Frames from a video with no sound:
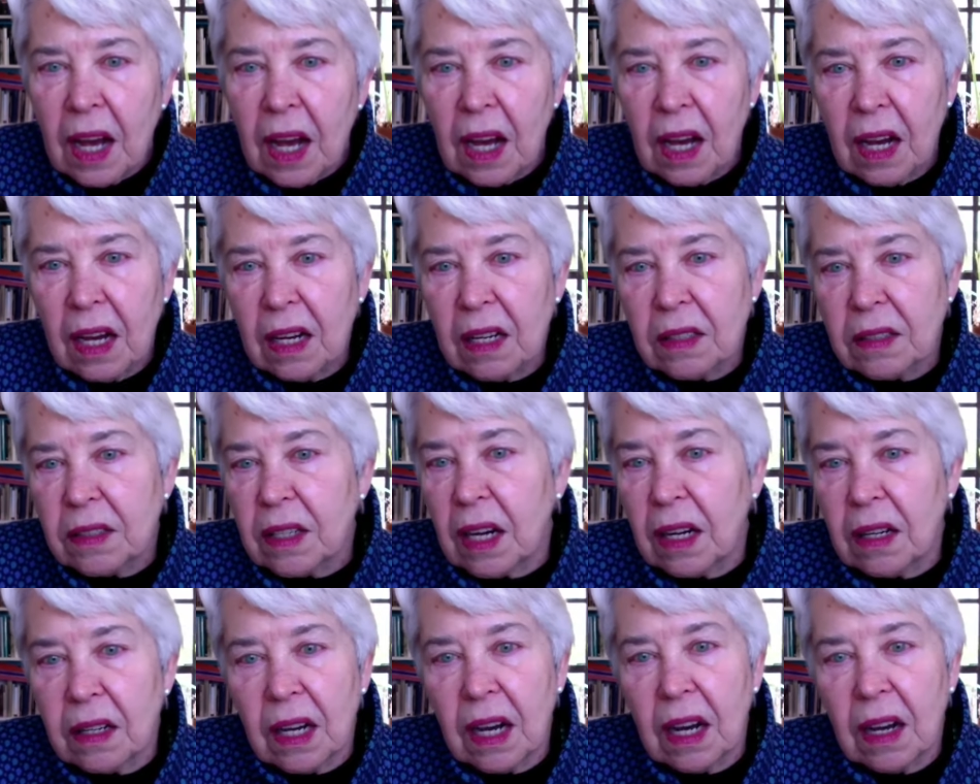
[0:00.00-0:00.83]
uh,
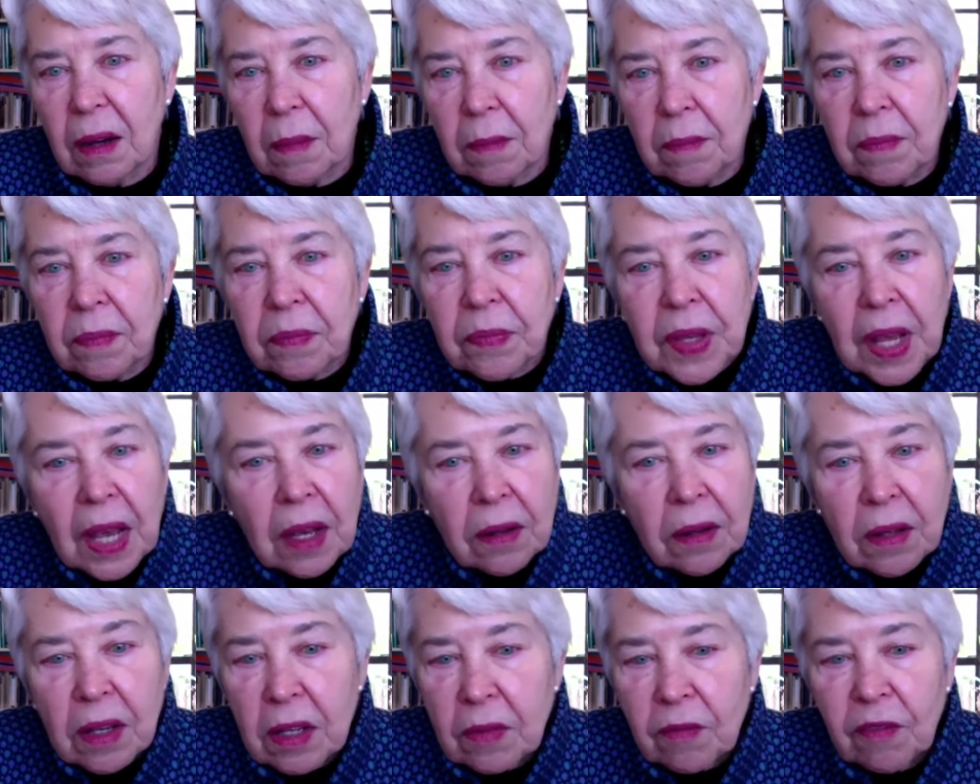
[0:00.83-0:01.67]
uh um, uh,
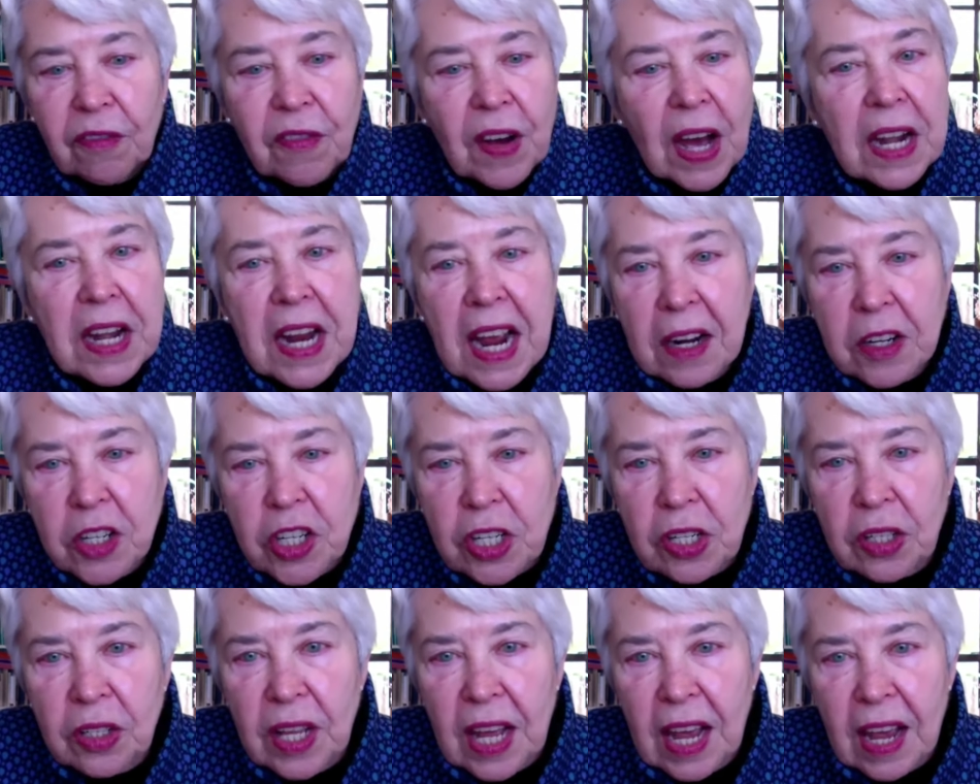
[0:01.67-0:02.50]
uh,
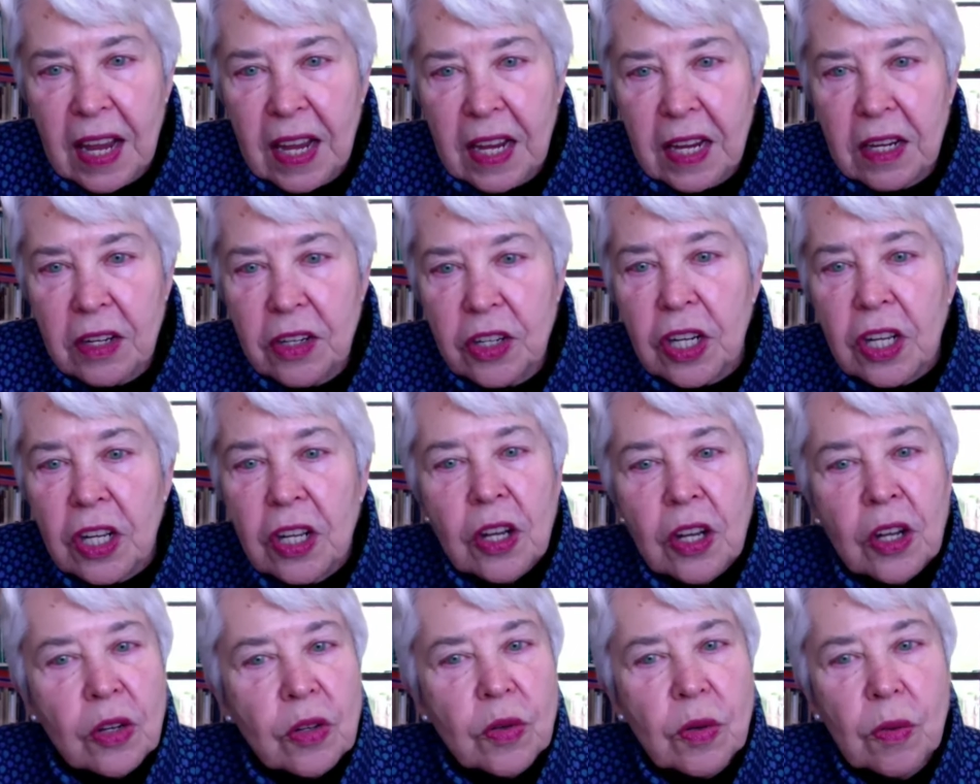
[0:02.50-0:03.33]
financial aid,
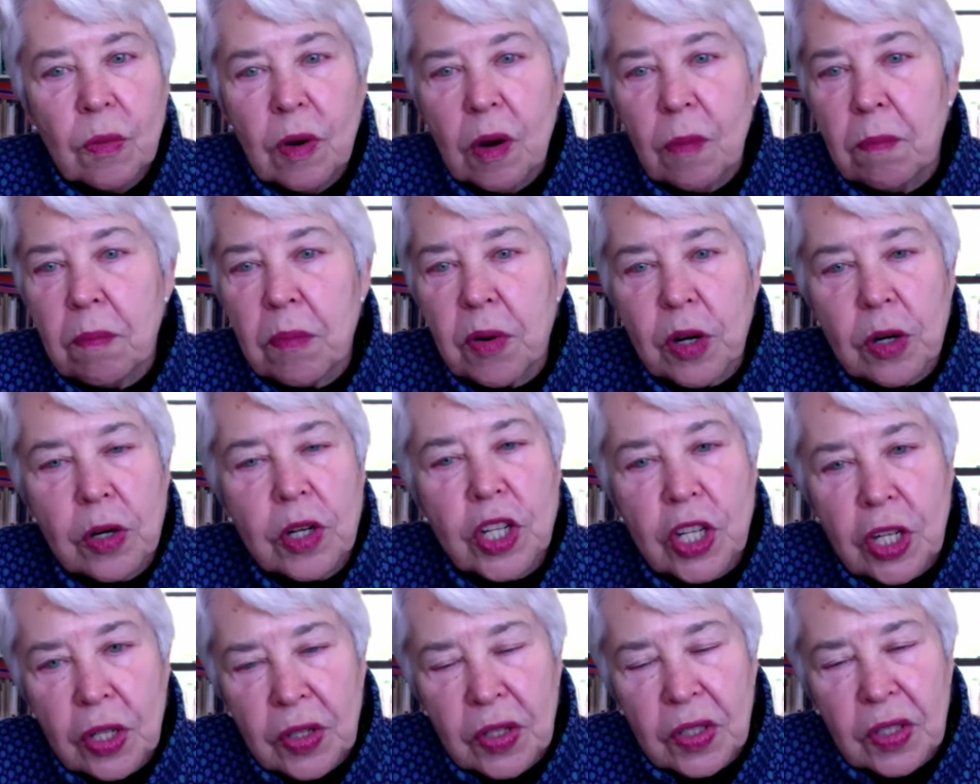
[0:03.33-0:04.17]
to
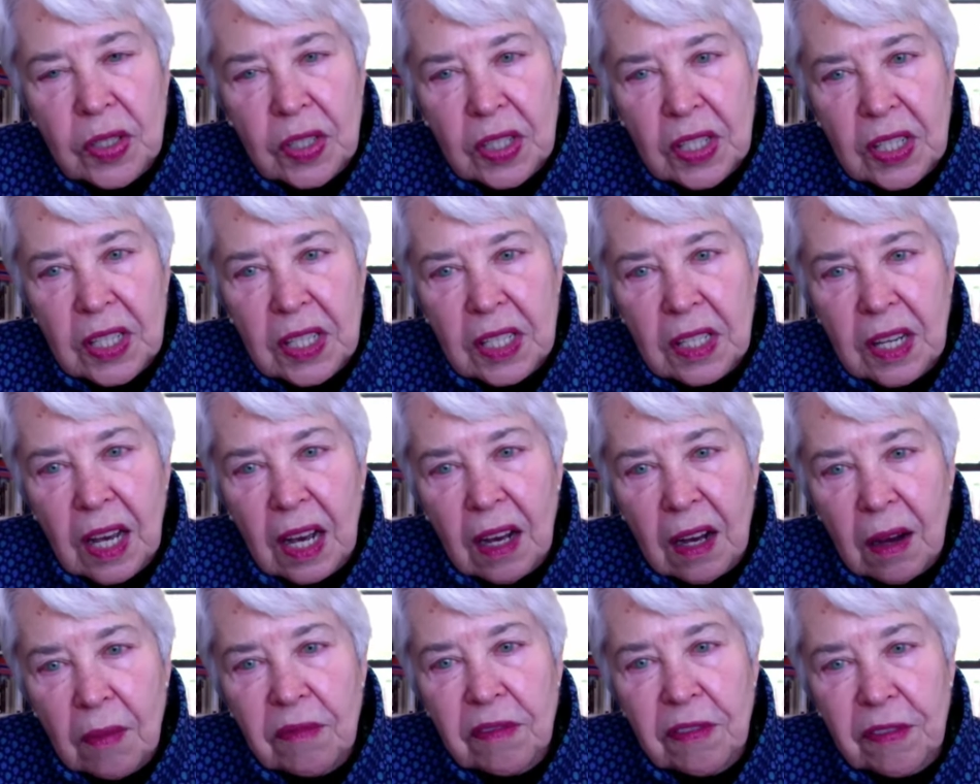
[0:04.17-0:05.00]
emergency
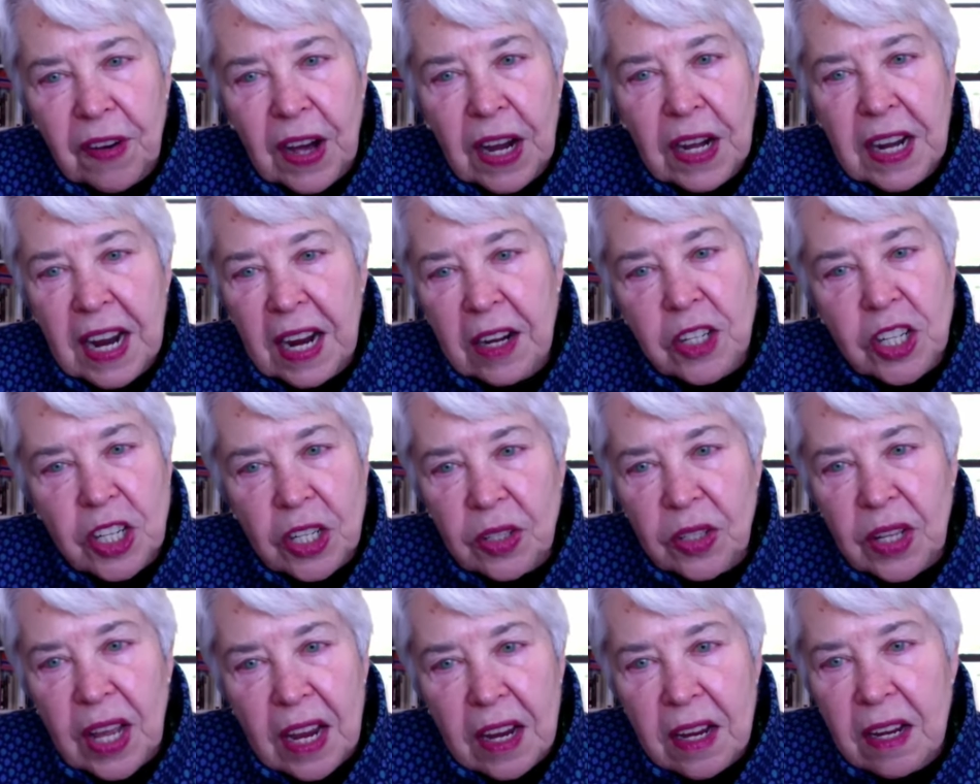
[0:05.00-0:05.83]
um,
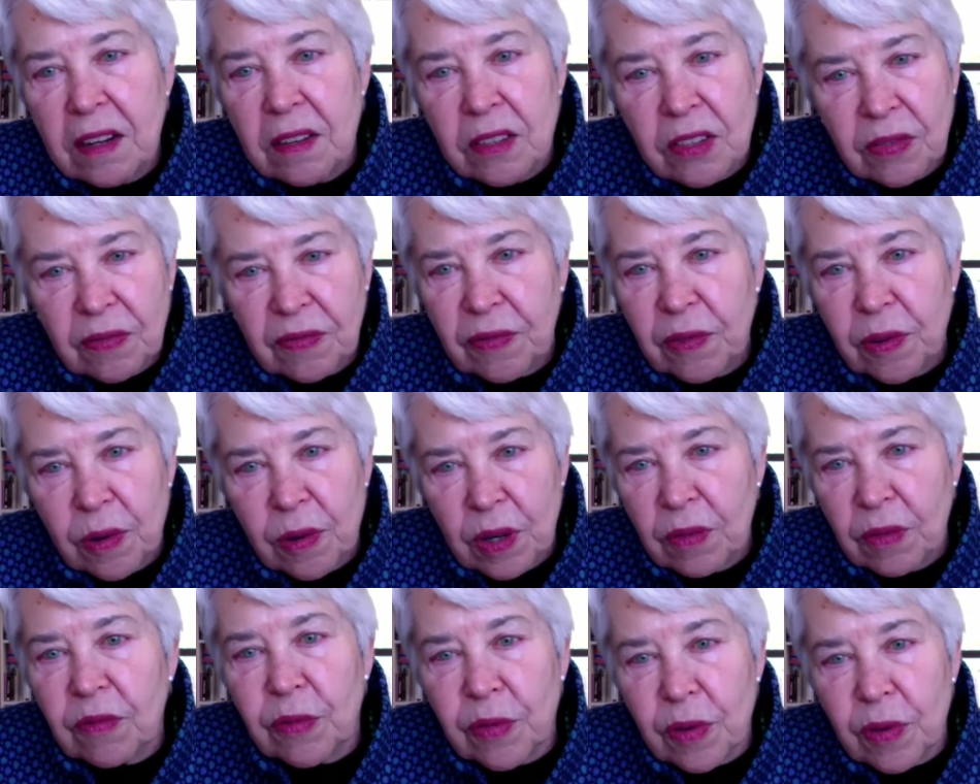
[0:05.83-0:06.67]
financial aid
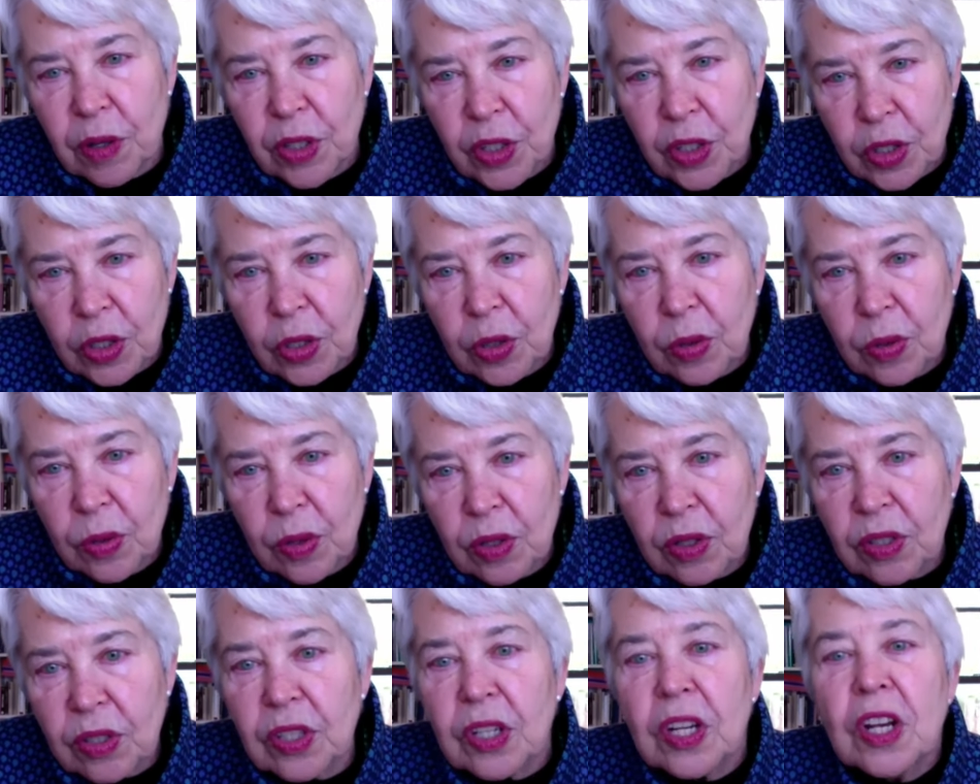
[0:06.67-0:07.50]
for, for
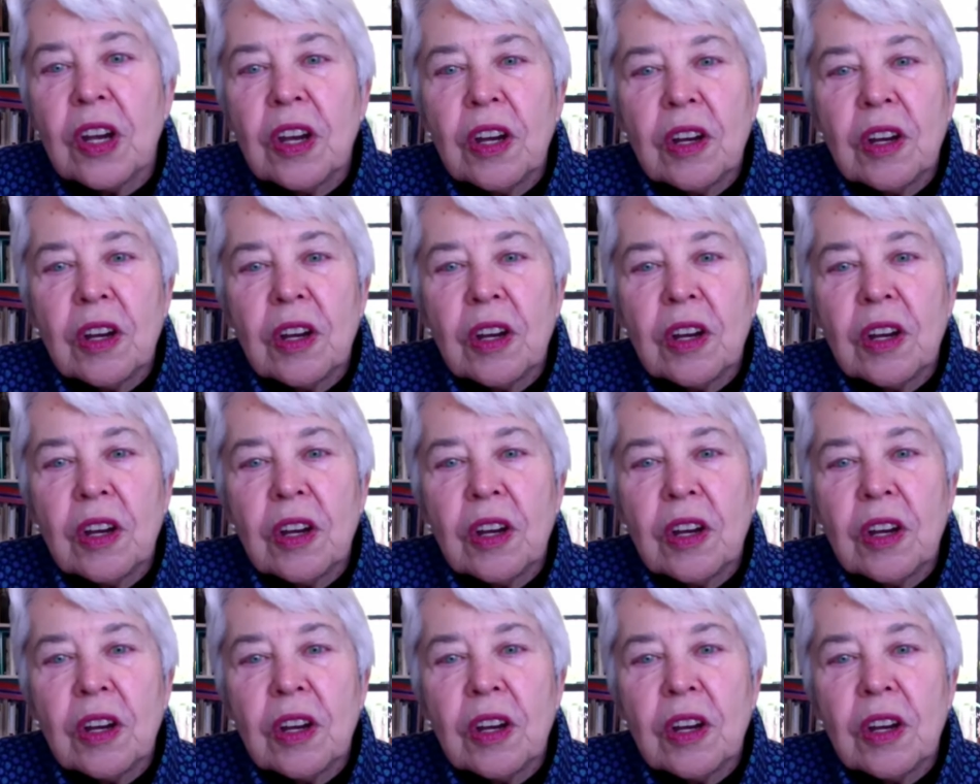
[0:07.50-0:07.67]
students,